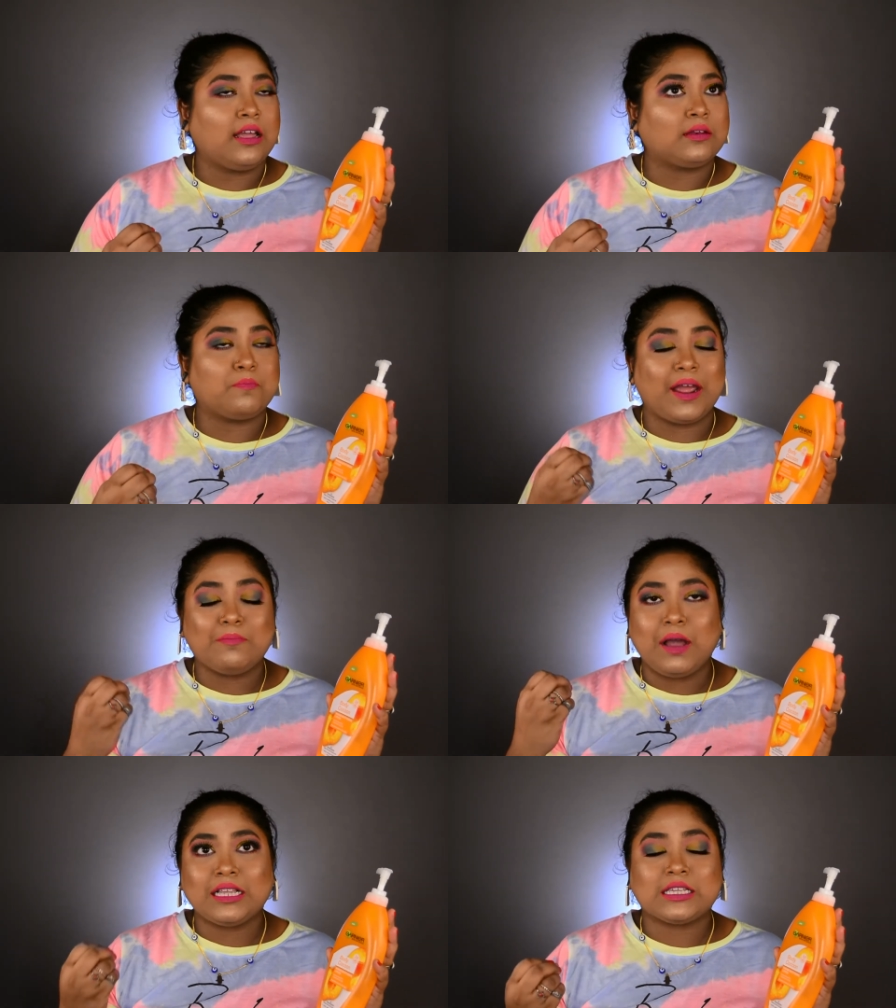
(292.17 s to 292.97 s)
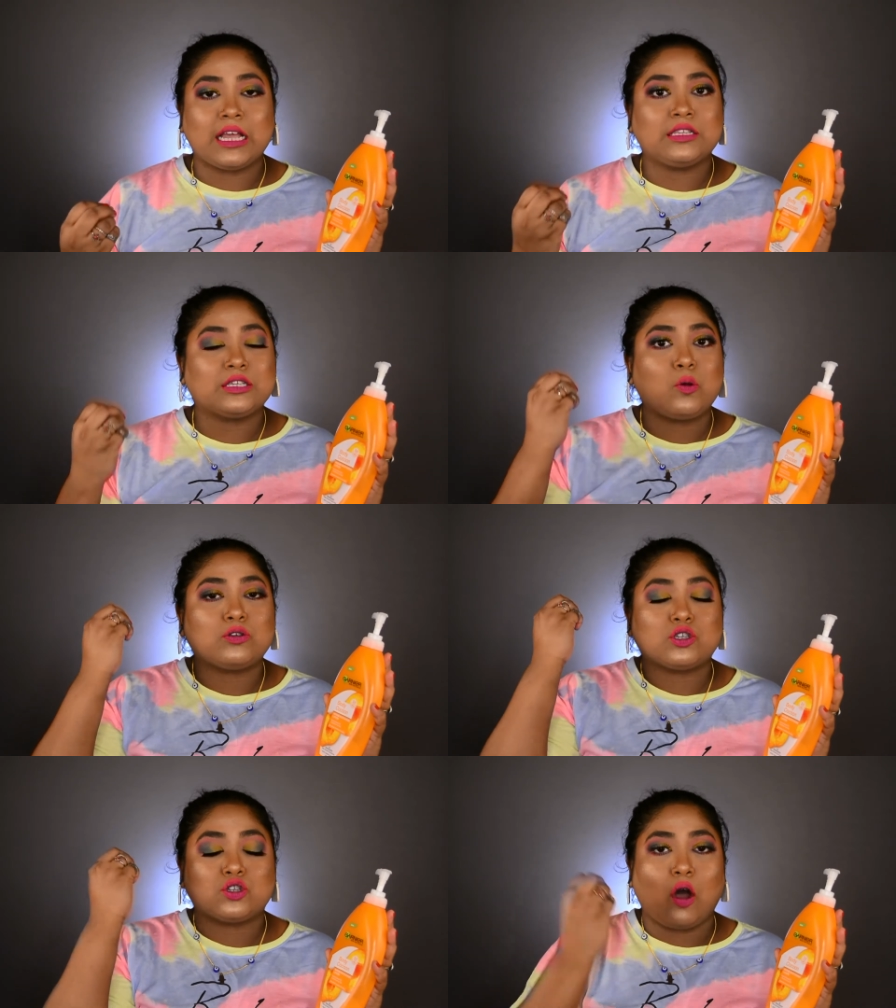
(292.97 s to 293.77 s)
It made my skin so
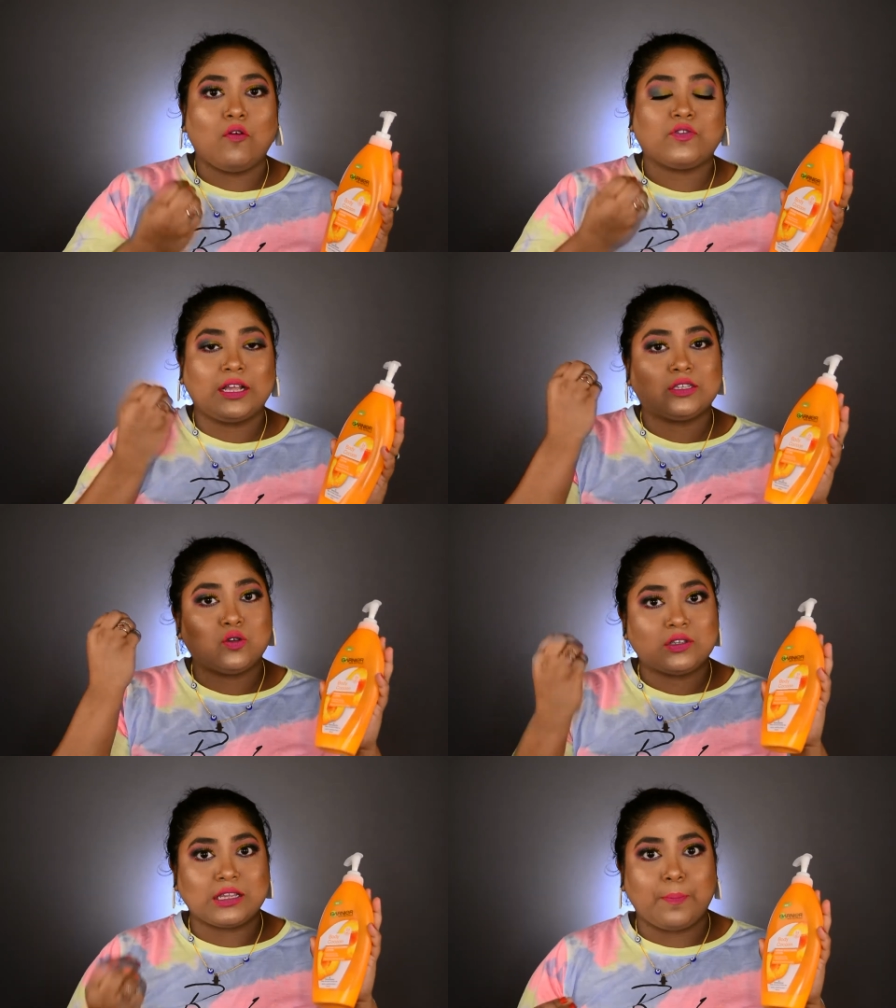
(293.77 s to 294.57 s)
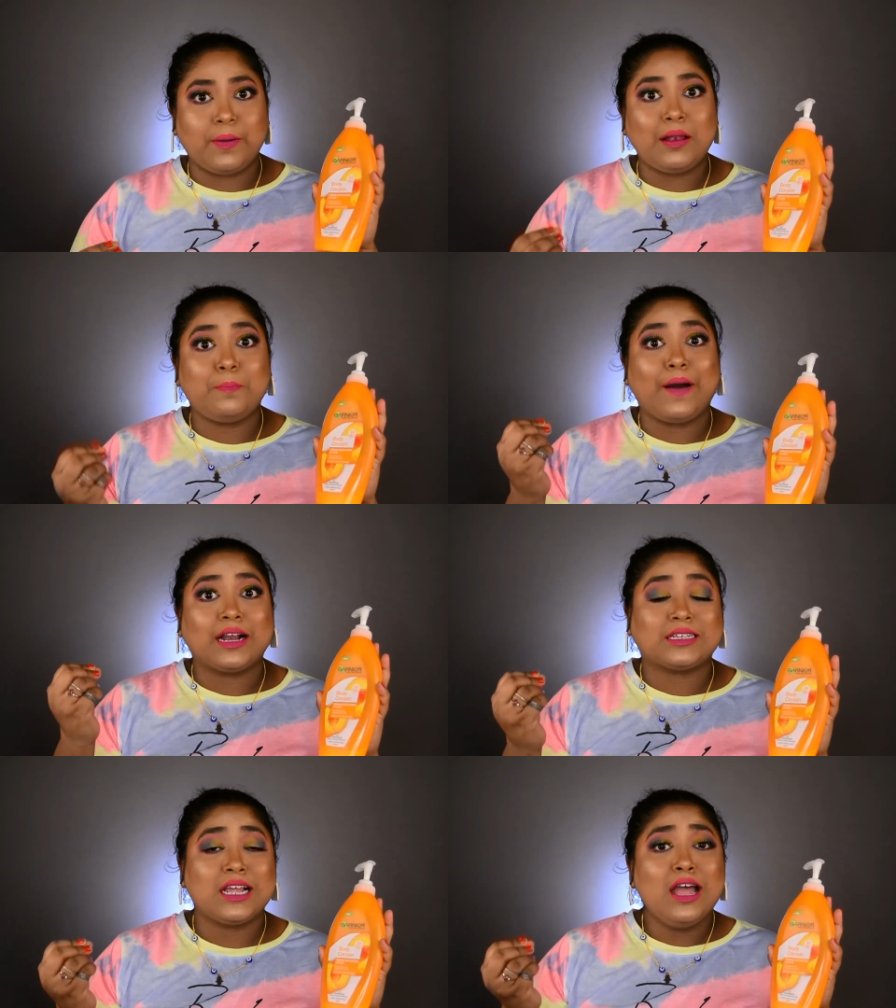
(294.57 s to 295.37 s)
soft and so supple
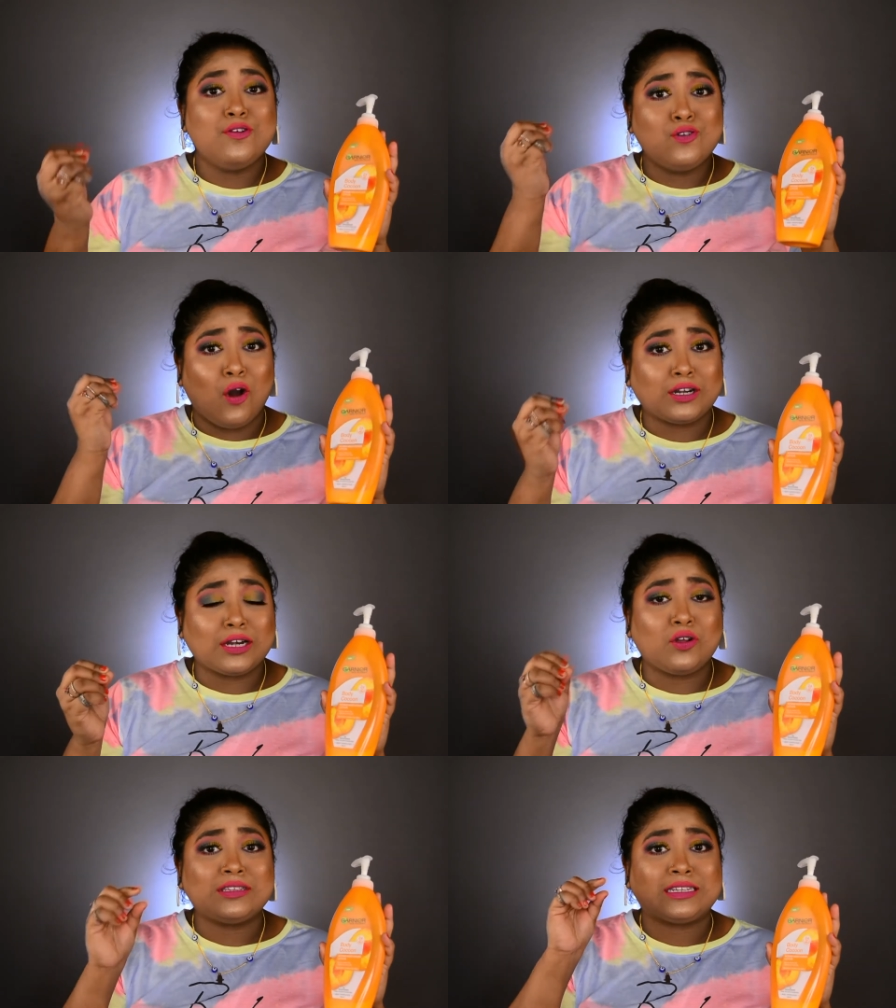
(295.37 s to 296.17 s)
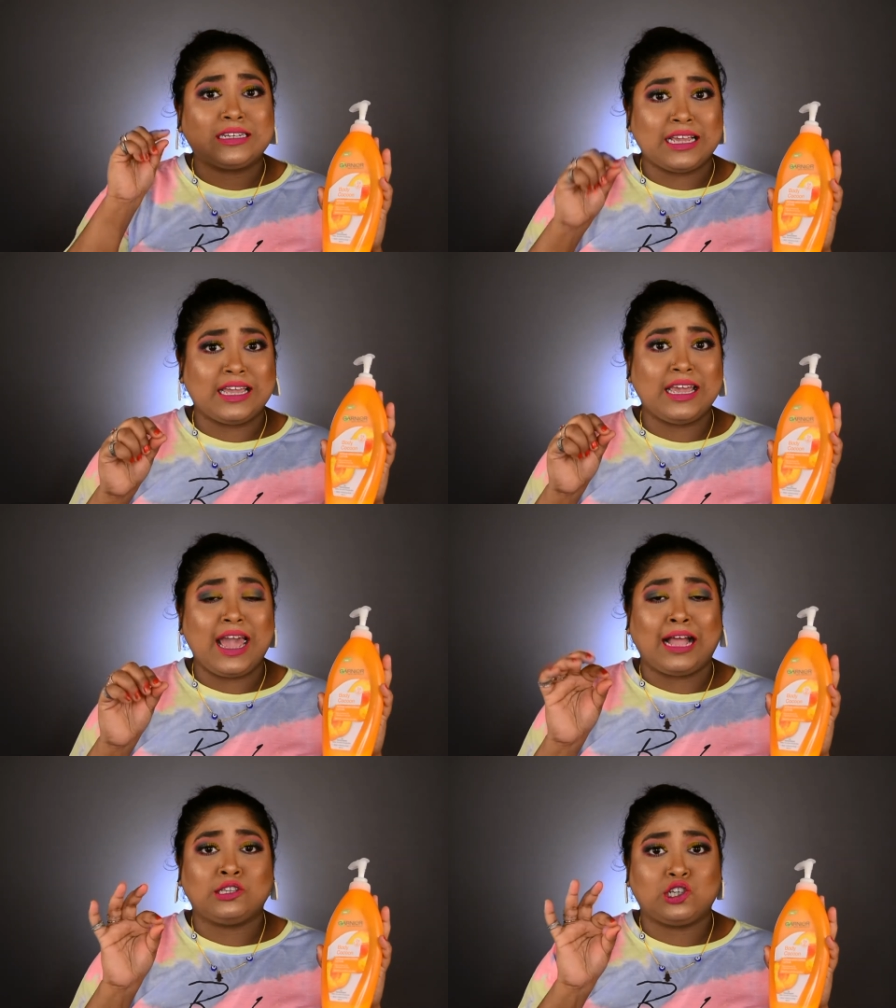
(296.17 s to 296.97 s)
but not at all sticky
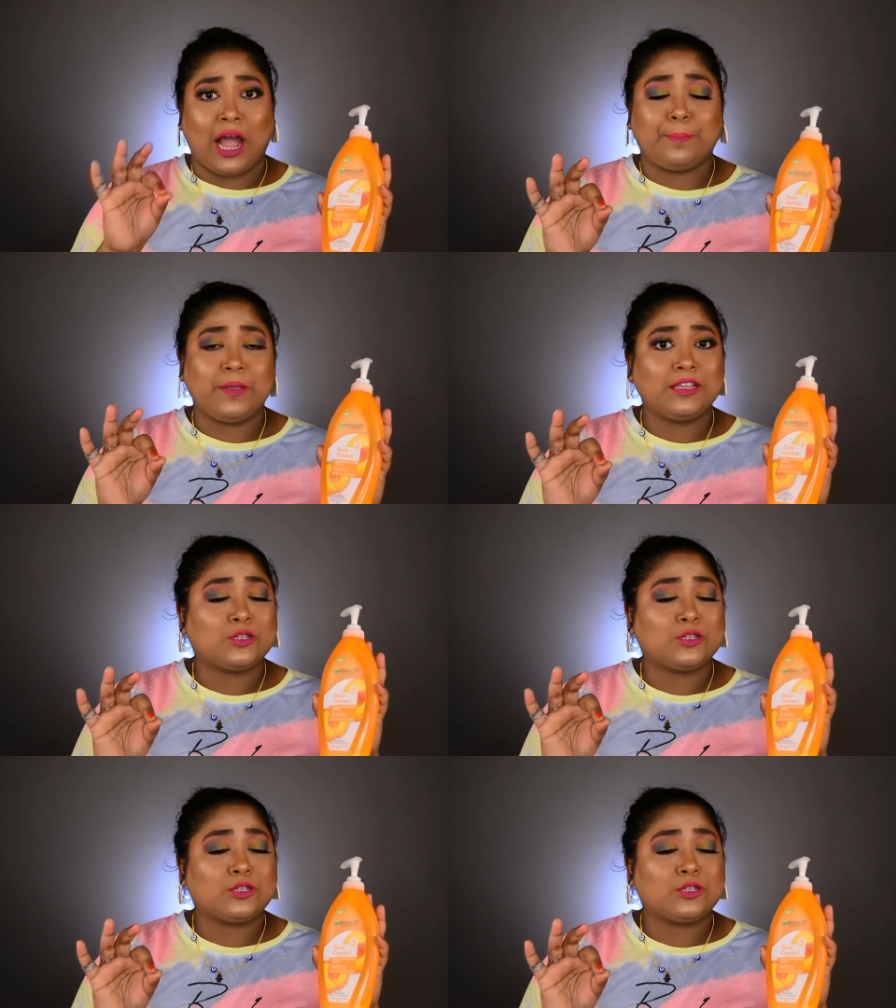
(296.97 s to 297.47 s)
and chappy.